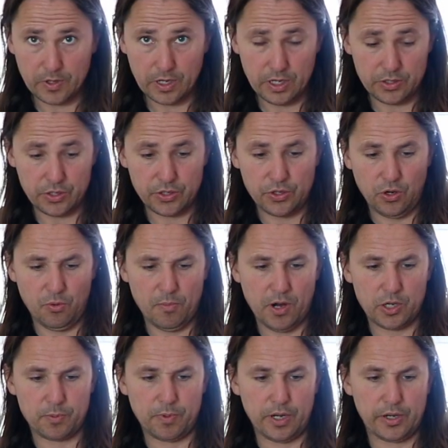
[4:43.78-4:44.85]
It's a salt
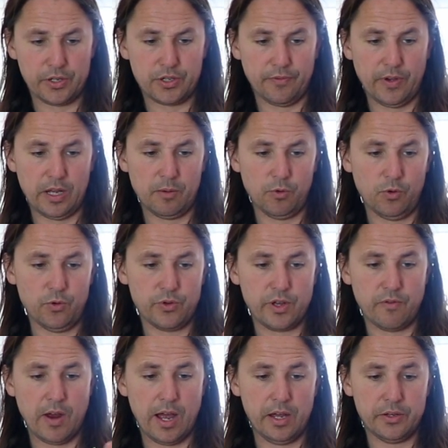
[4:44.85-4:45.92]
marsh plant that's available all
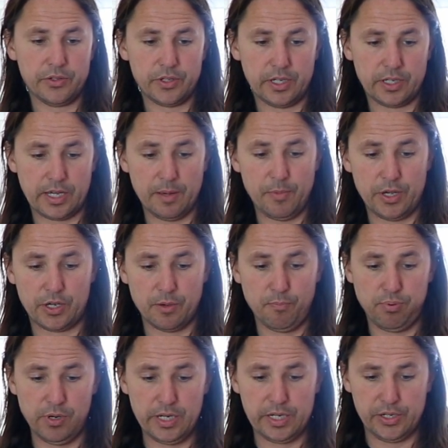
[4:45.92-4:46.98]
year round. It can be
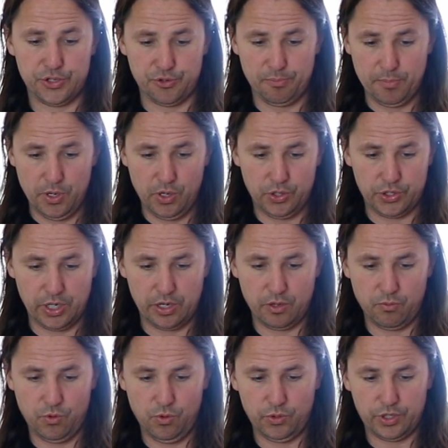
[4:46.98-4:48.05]
completely submerged under
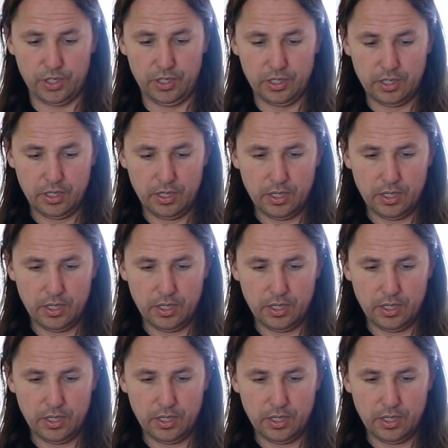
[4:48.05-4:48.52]
the water,